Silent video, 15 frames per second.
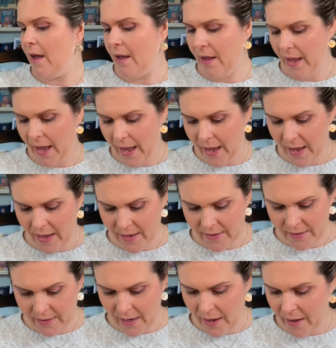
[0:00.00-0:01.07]

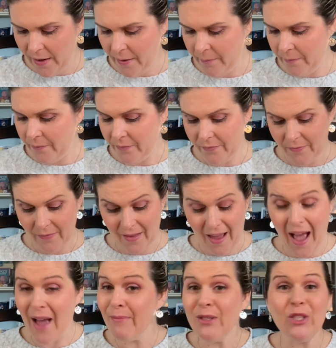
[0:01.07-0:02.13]
And
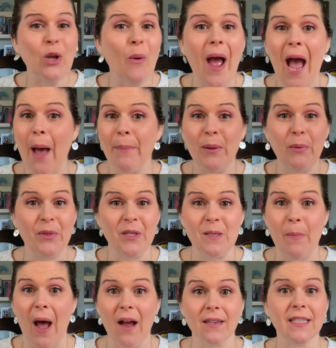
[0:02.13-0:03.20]
I'm so happy with this
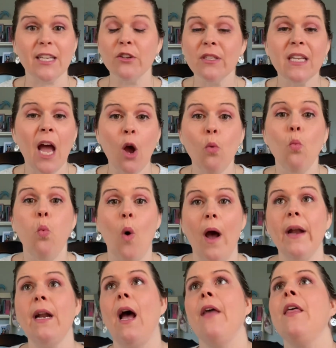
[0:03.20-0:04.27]
box. There's not
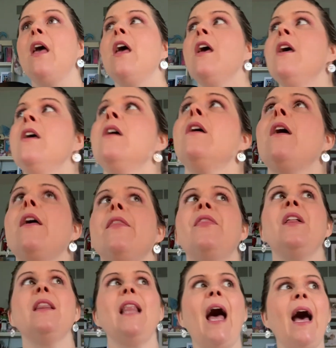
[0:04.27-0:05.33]
one,
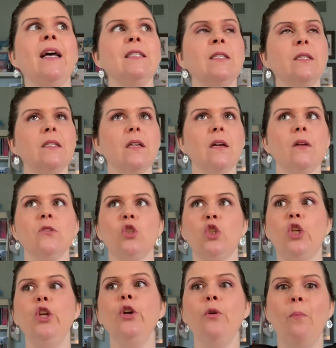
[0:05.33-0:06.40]
the last
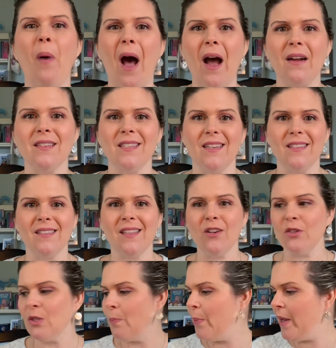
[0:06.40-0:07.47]
2 boxes,
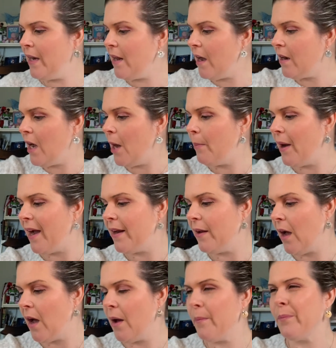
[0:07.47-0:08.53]
there's been a couple
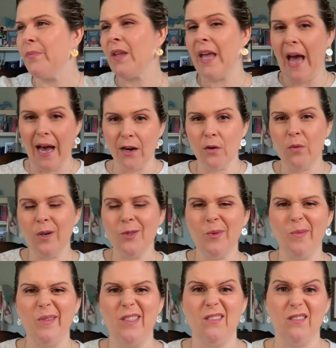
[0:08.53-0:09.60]
categories where
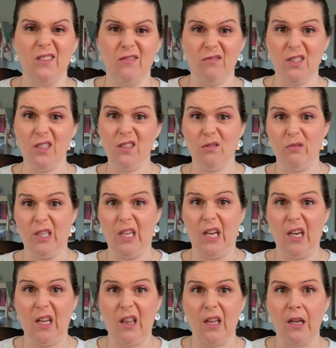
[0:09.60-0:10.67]
I'm like, I really don't want
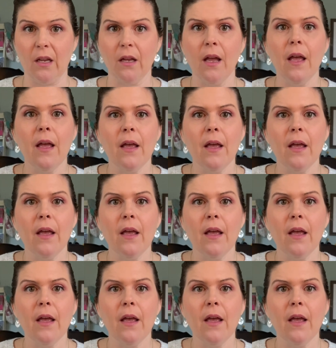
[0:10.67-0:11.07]
anything.